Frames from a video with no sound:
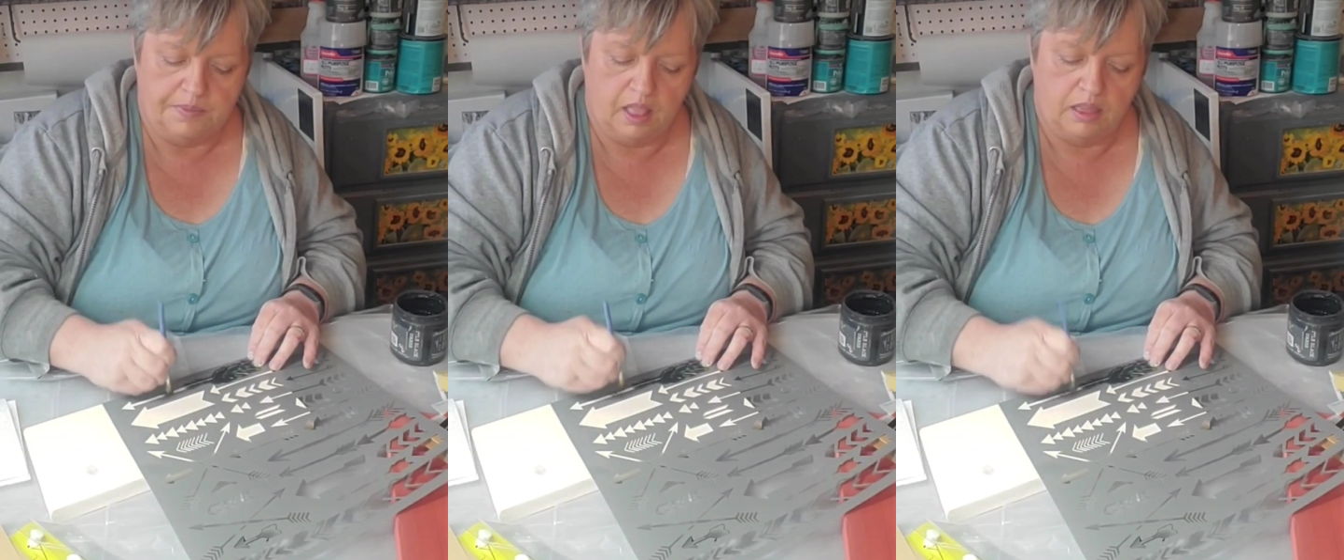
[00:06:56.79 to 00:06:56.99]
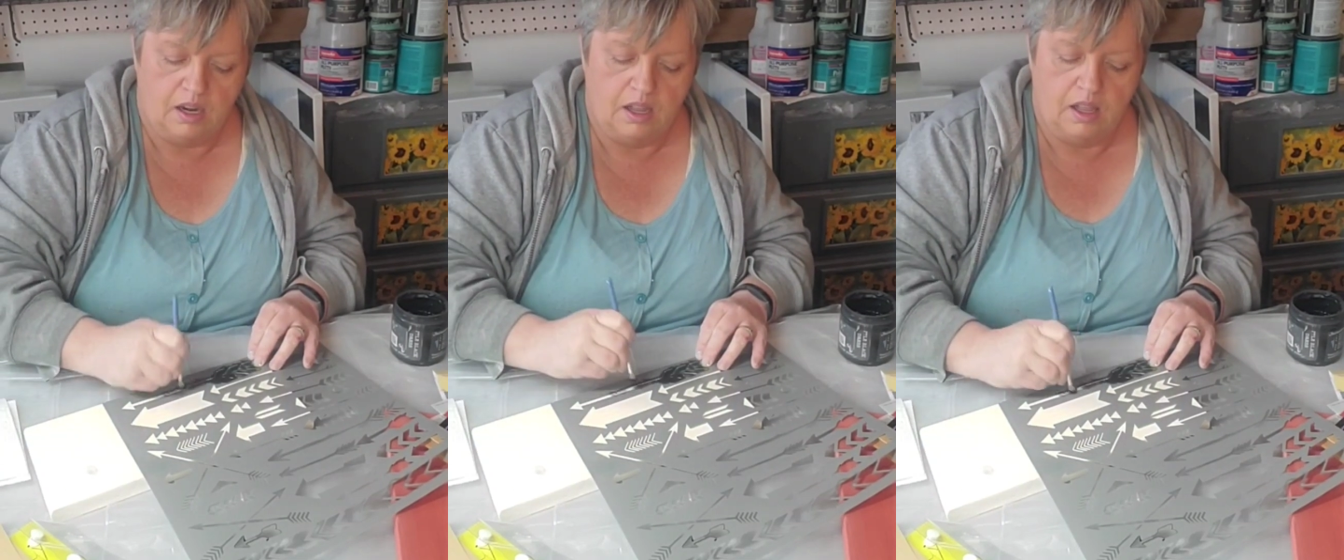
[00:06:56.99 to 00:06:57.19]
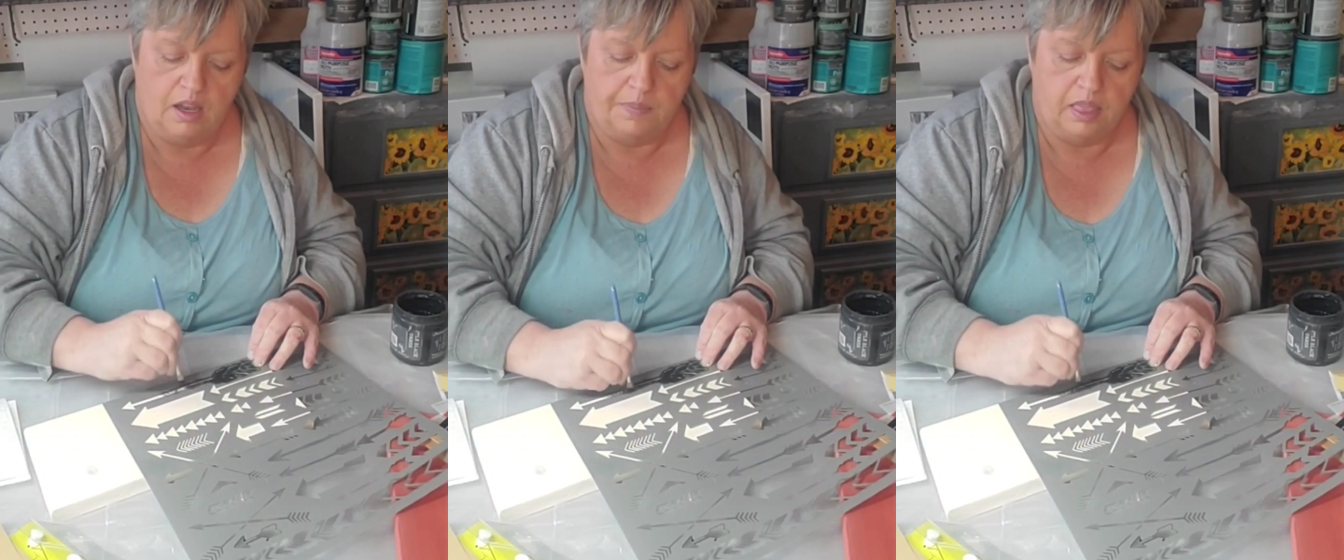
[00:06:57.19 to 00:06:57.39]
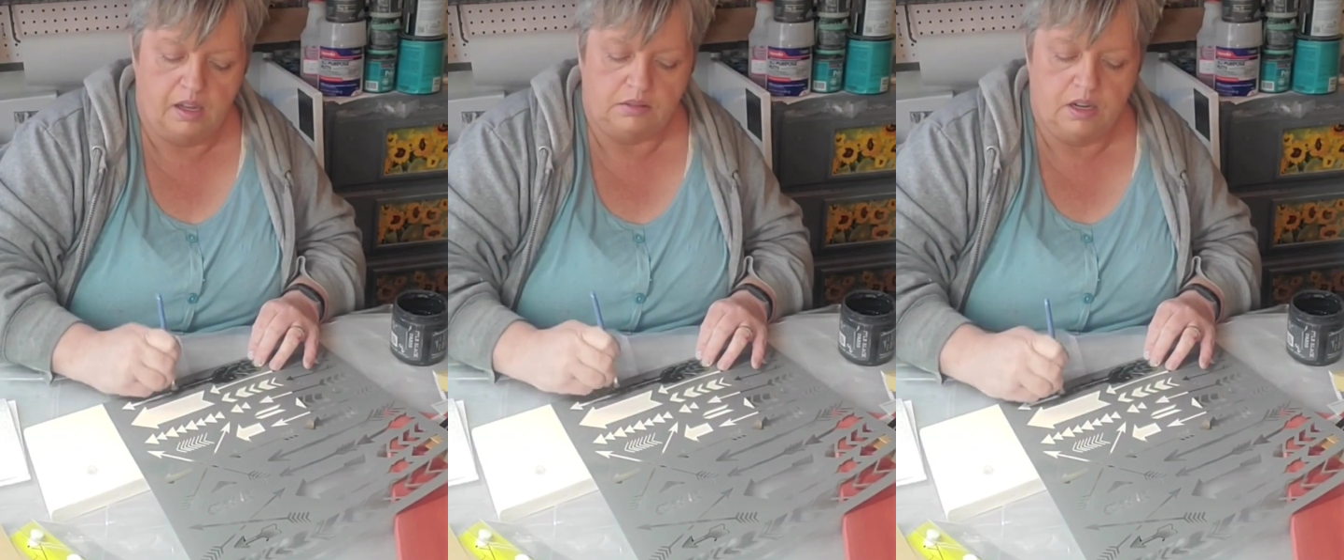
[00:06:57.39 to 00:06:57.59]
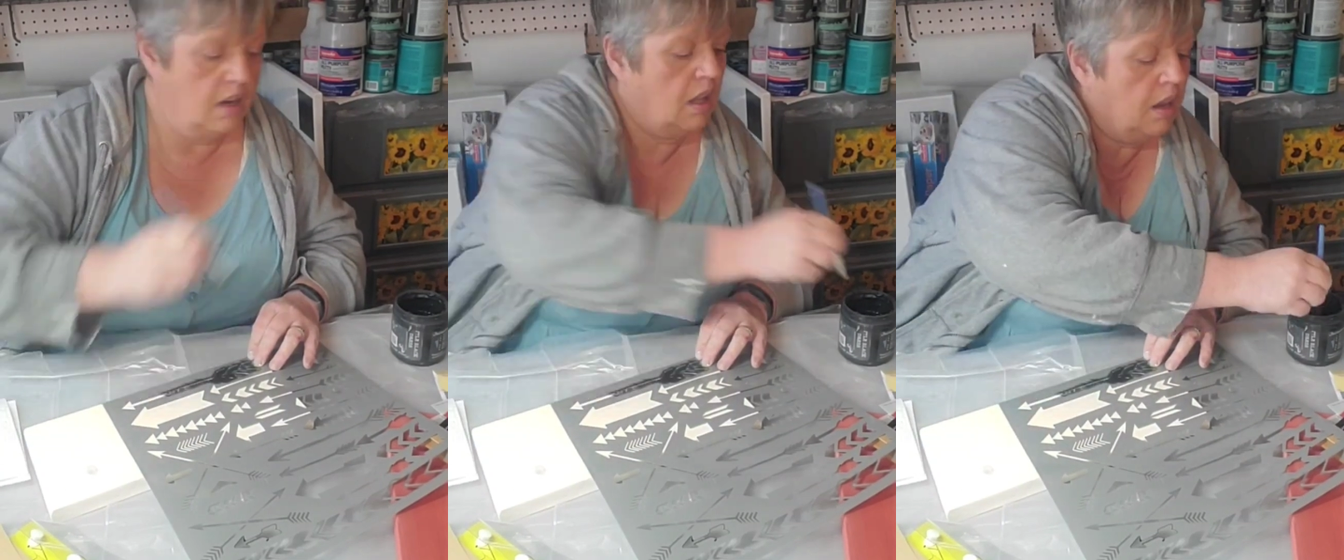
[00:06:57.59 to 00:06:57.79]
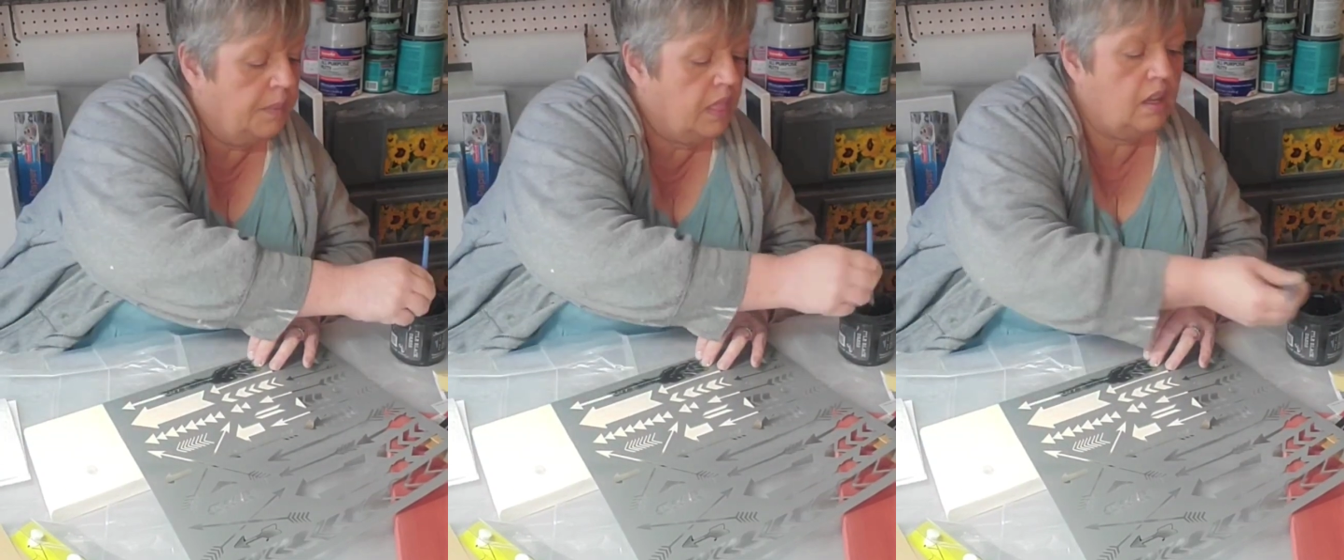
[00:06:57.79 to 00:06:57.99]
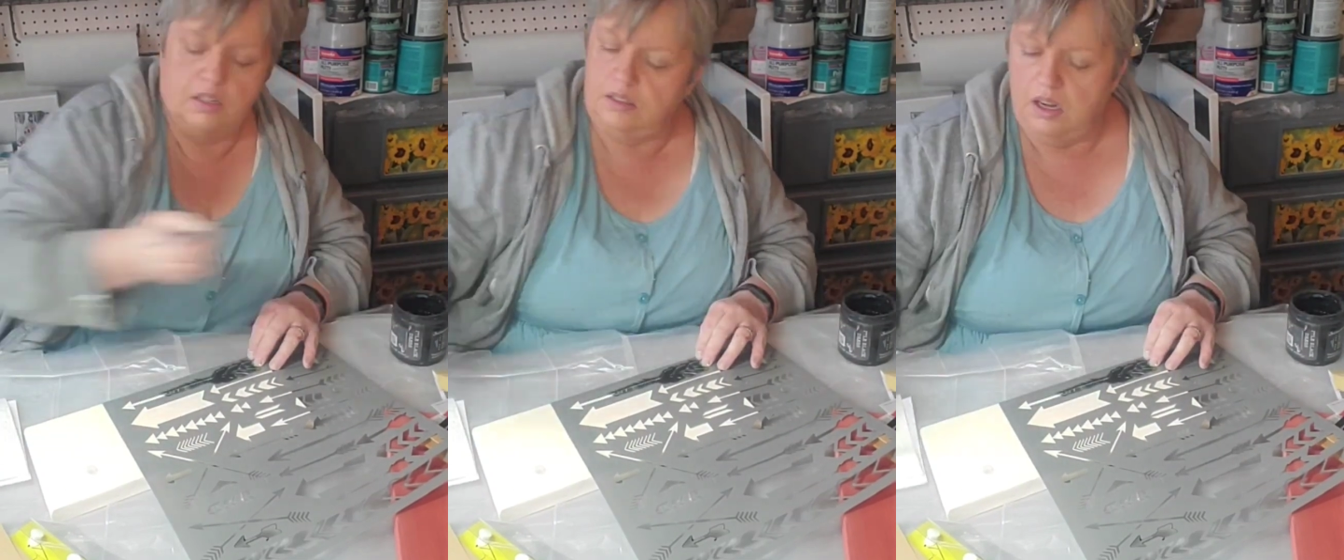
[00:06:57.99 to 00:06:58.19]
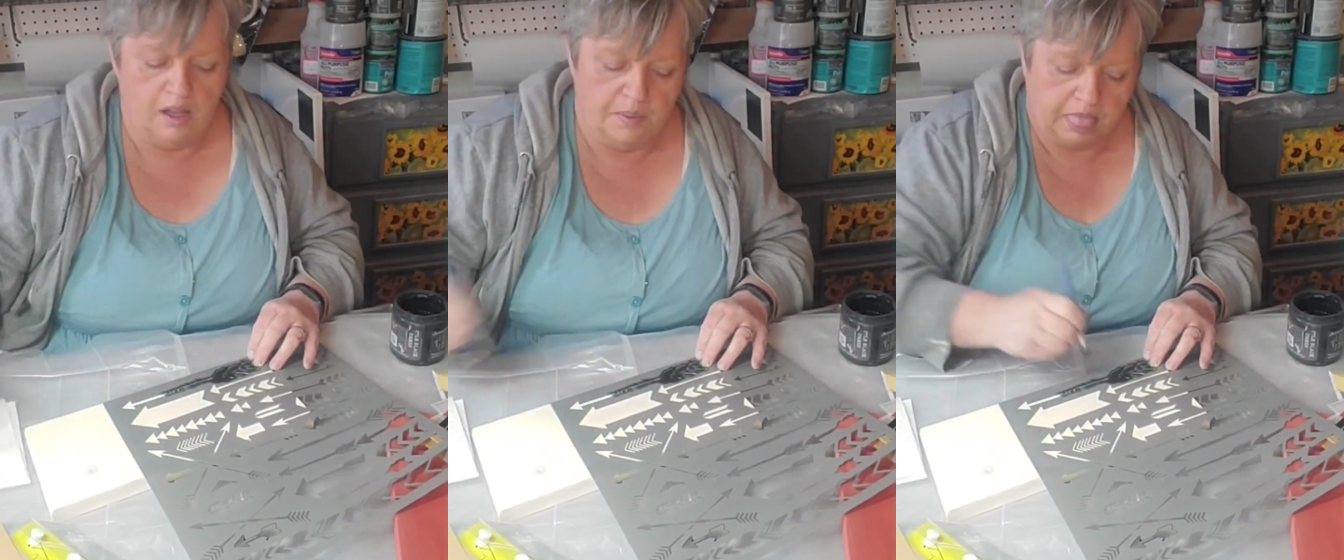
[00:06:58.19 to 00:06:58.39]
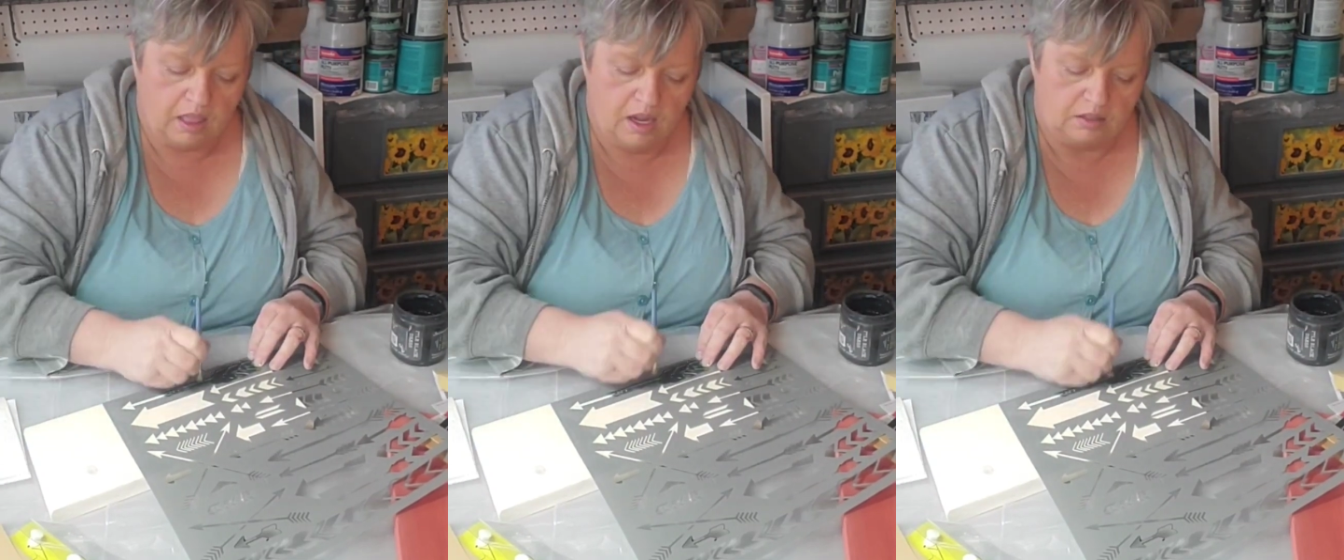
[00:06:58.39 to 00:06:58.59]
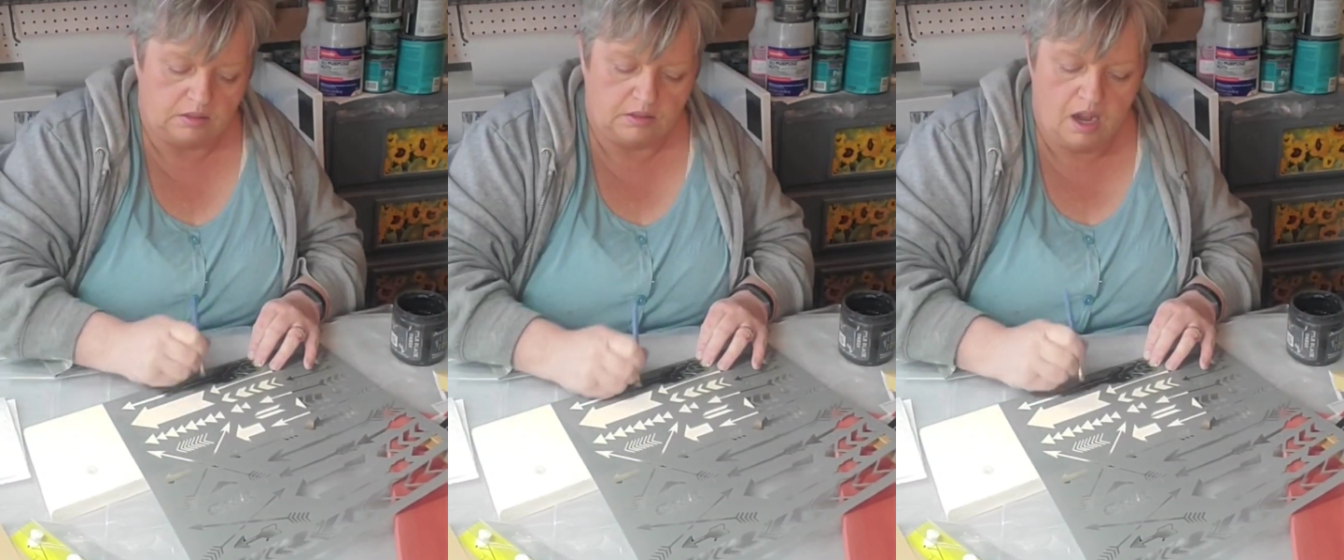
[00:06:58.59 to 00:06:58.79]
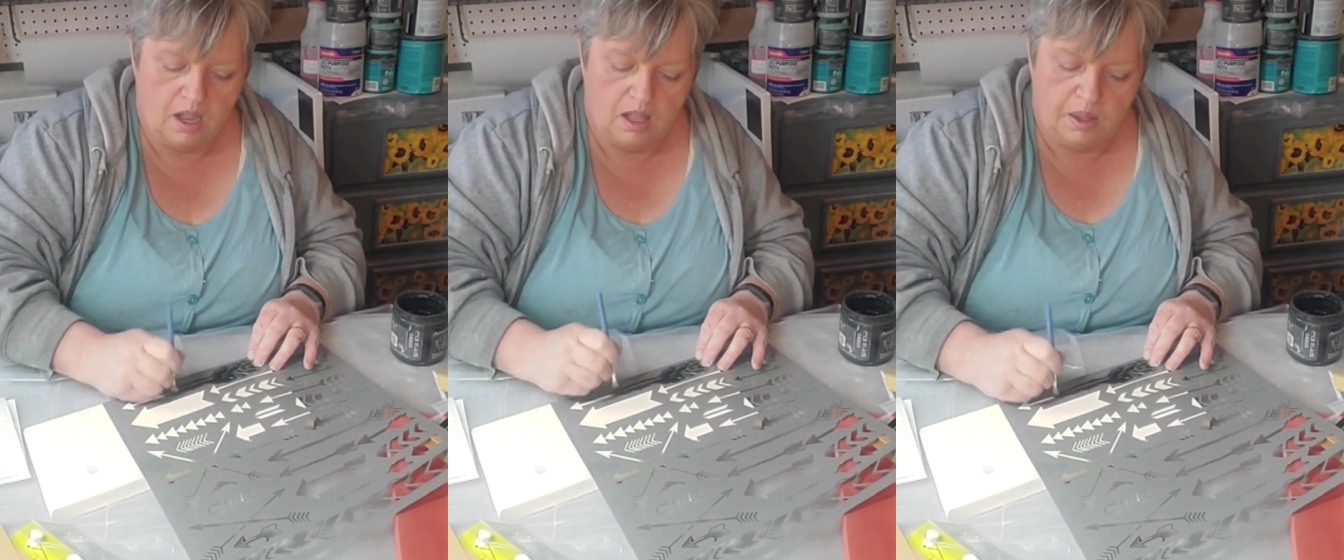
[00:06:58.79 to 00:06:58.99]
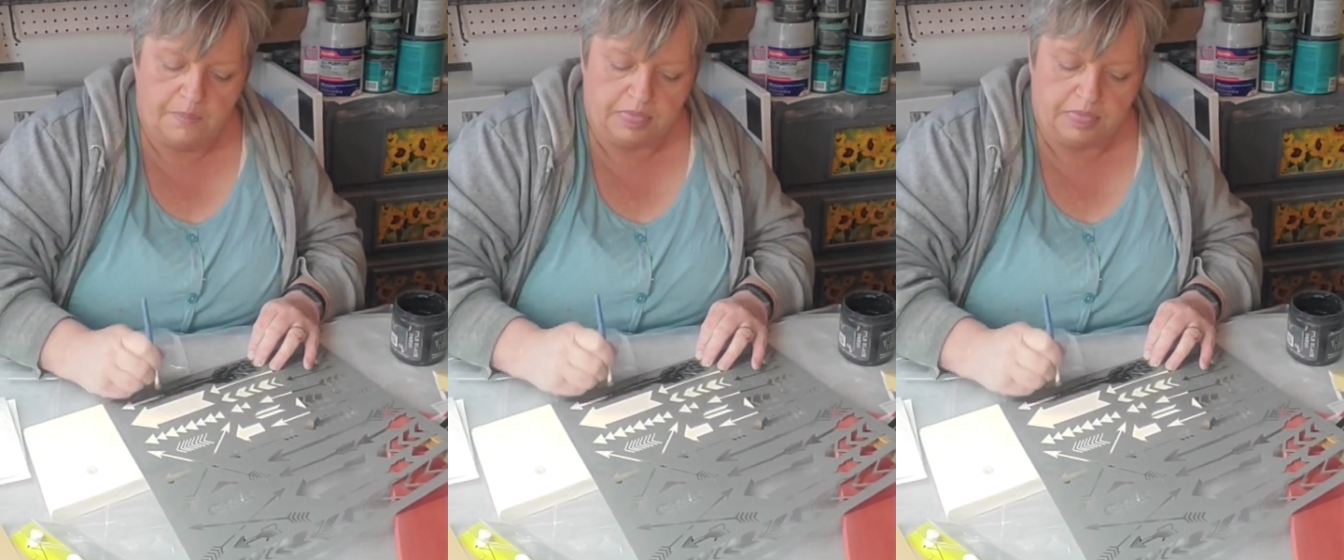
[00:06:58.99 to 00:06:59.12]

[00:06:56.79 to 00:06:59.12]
arrow, and